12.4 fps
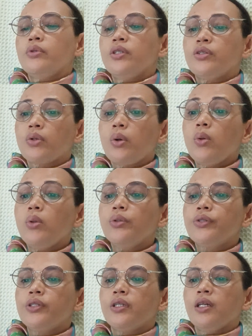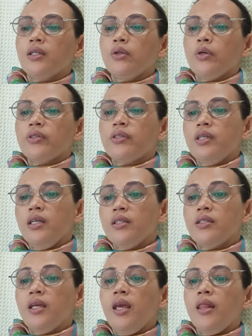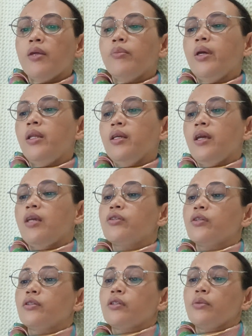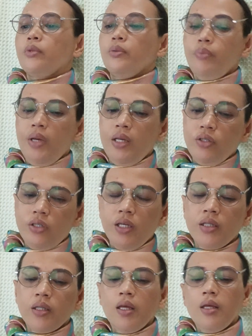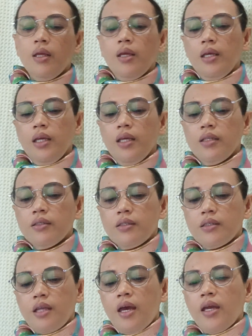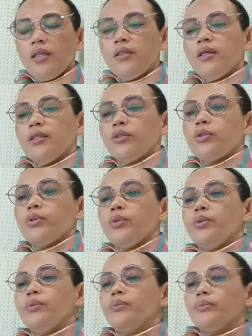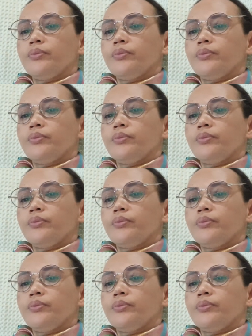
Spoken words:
results, the diagnostics, and the medications of the patient inside that room.